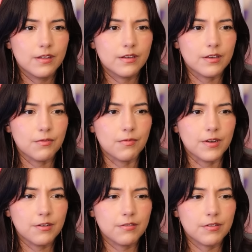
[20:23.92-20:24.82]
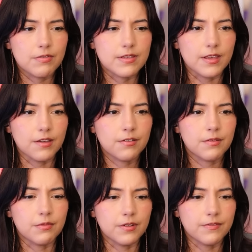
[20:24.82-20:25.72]
No wonder he was
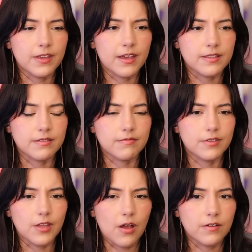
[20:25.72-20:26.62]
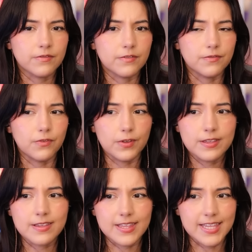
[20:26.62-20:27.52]
irritable if he had awful
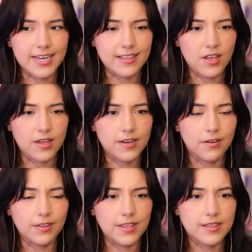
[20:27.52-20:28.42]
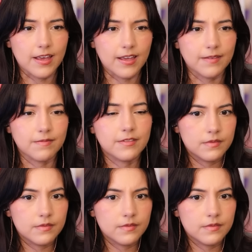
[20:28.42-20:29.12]
voices in his head all the time.